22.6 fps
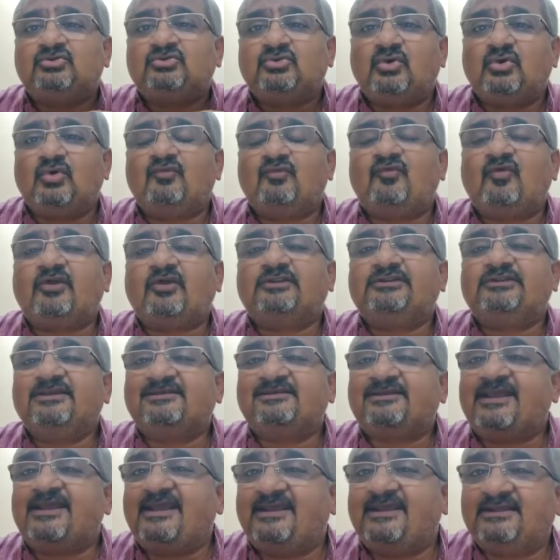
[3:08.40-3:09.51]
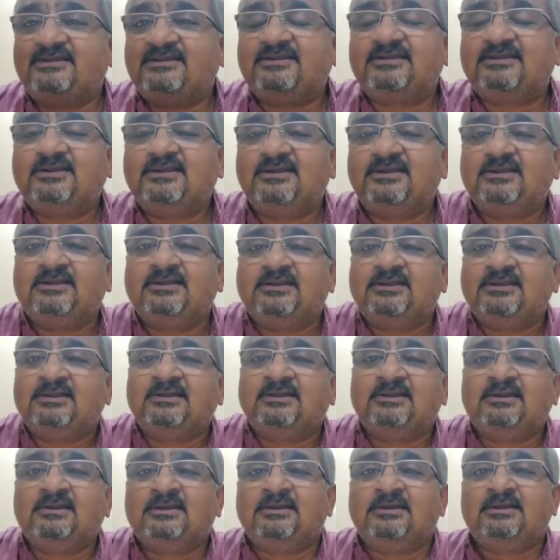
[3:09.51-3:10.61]
So for this case,
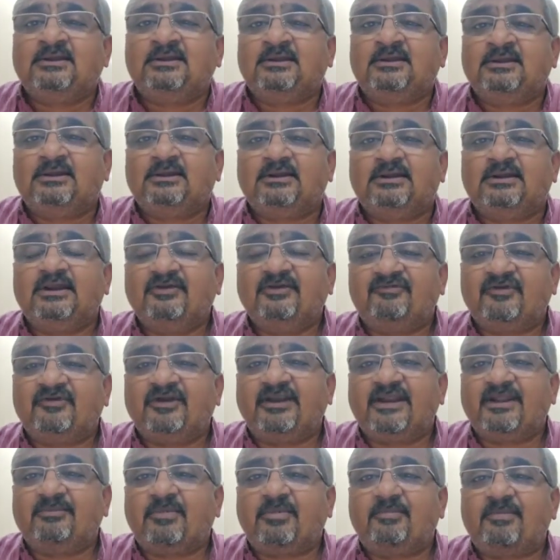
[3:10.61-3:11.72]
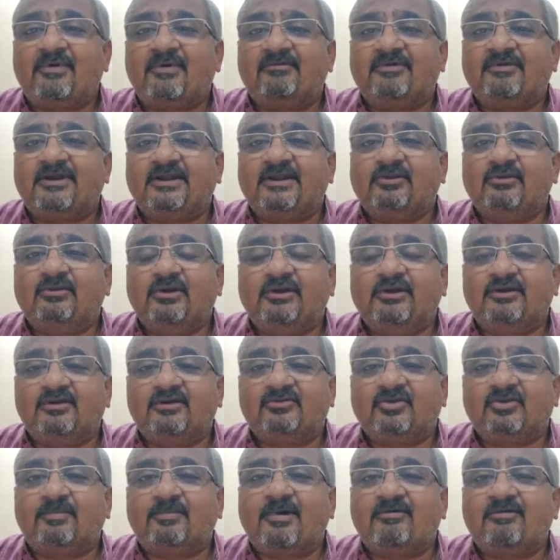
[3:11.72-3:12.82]
different type of power
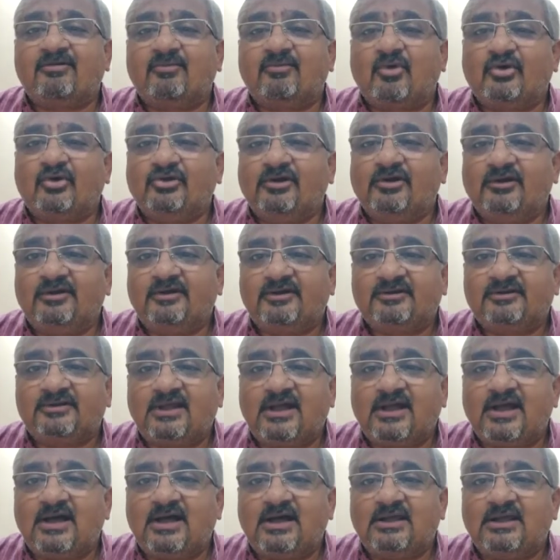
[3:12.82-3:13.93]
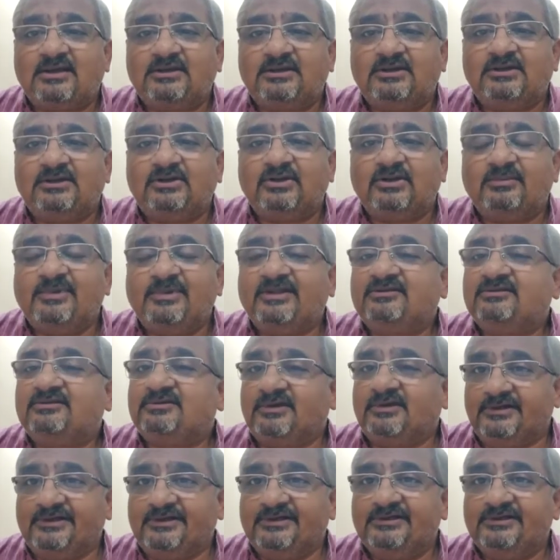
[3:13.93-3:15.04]
regulators or power modulators are to be
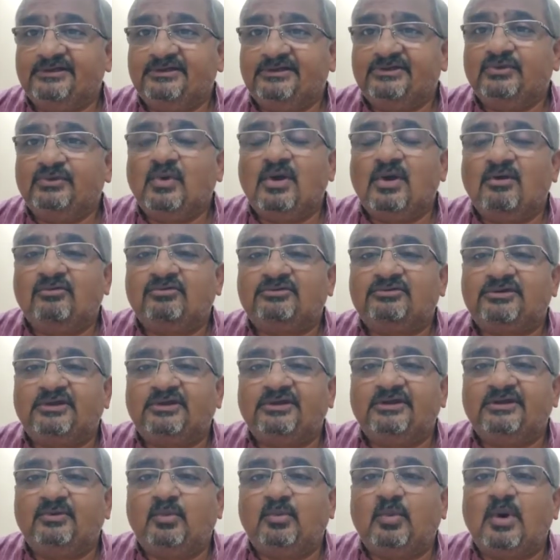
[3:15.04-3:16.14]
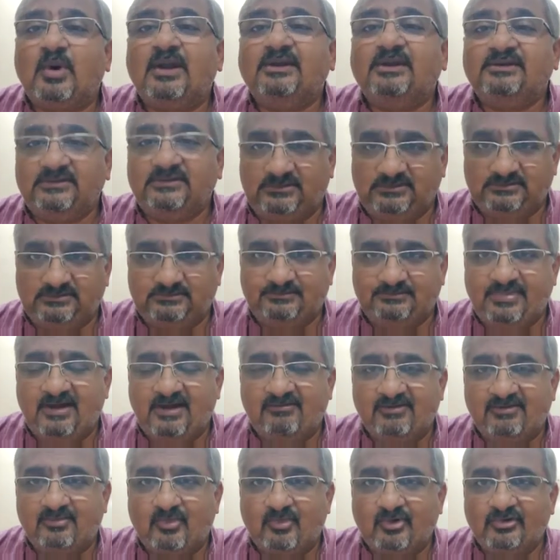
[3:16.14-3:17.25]
studied. You have studied one
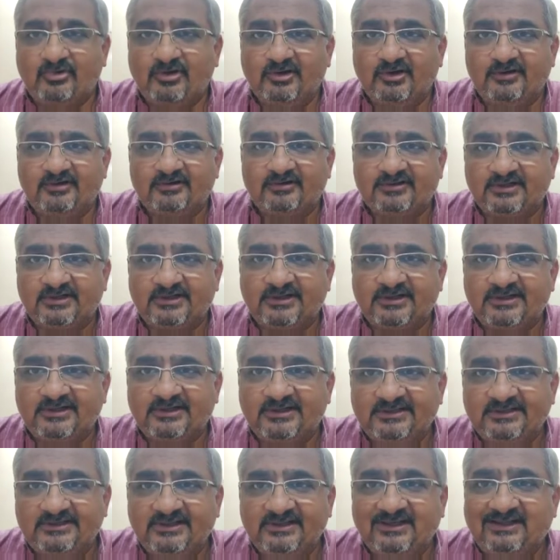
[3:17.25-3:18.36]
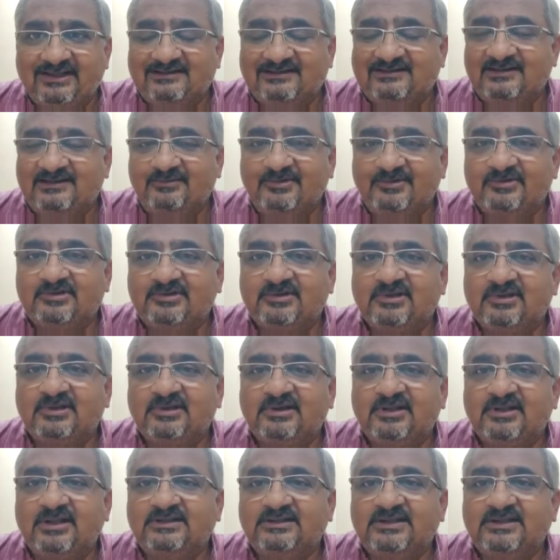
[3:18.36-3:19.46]
power modulator circuit in the last
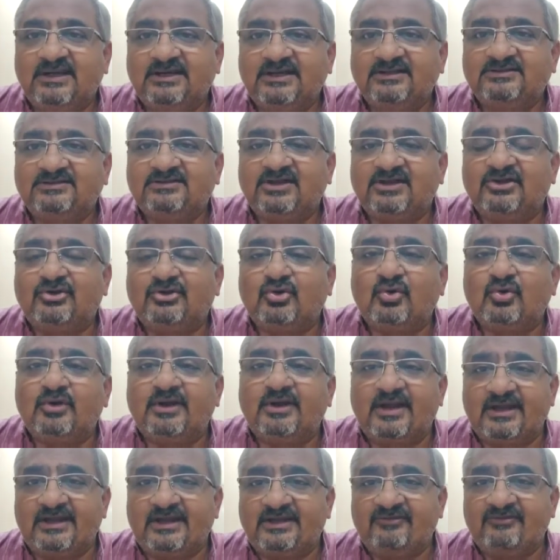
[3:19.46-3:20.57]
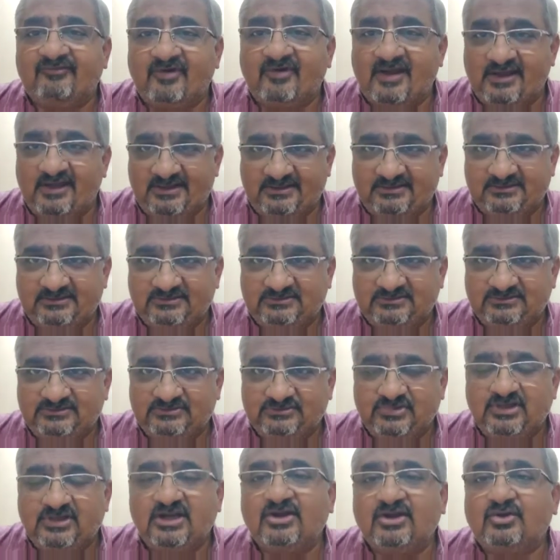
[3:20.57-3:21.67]
semester, and that is controlled rectifier.
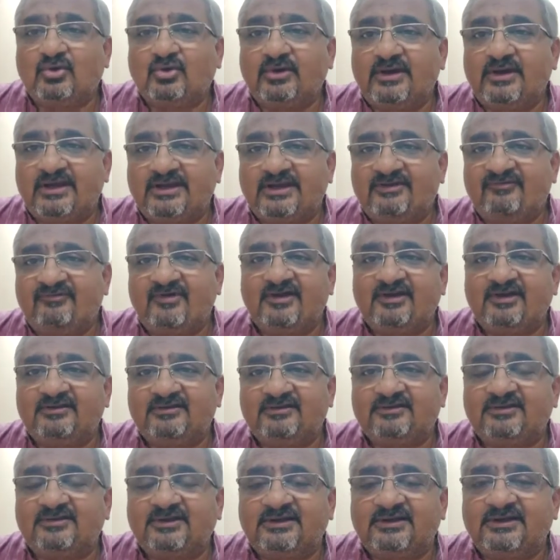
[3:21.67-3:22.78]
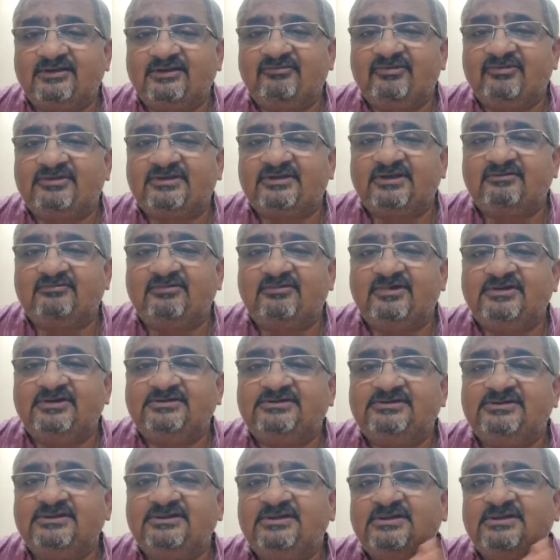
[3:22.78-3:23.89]
So controlled rectifier is a circuit which
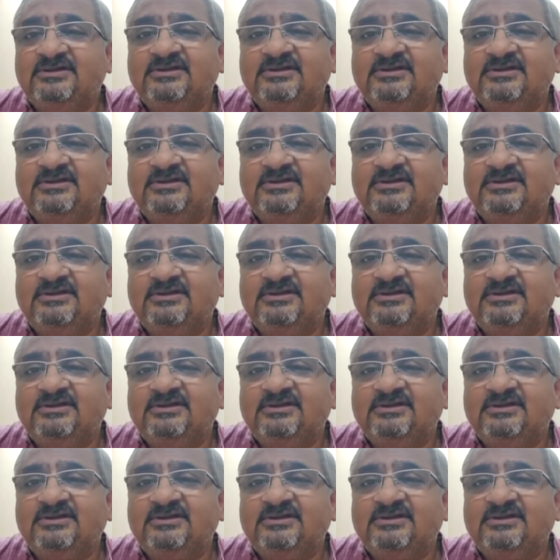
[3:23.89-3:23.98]
converts